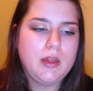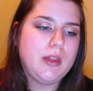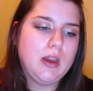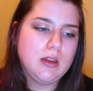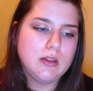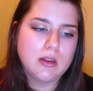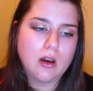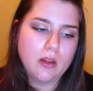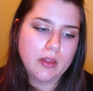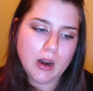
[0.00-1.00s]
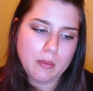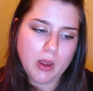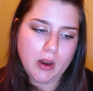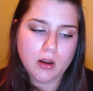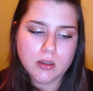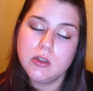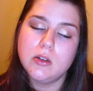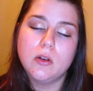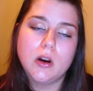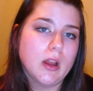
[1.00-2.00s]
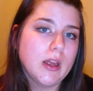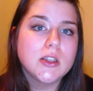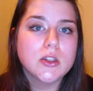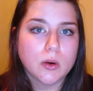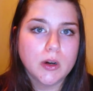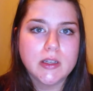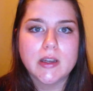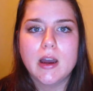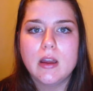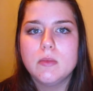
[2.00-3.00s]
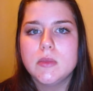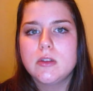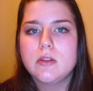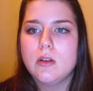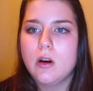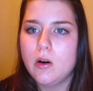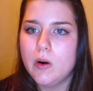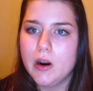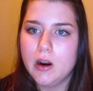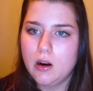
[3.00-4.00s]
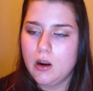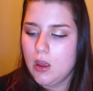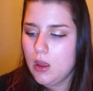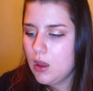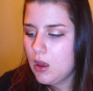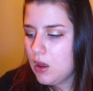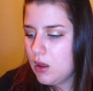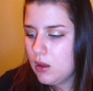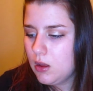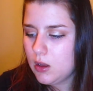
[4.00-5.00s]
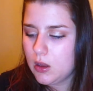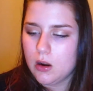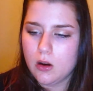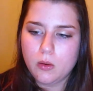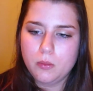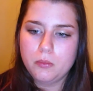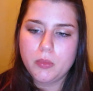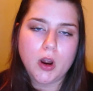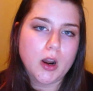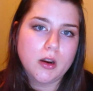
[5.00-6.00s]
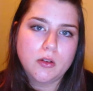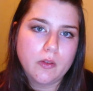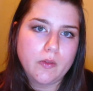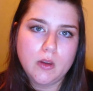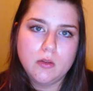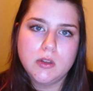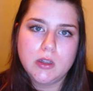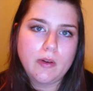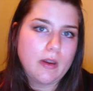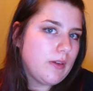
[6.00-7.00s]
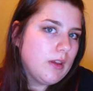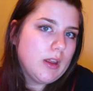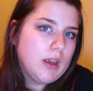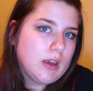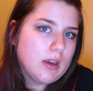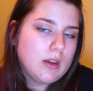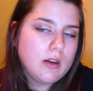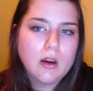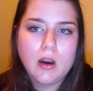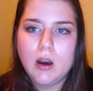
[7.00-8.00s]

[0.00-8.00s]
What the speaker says: Things that I might also do are like story times, or, you know, product reviews if I feel like it.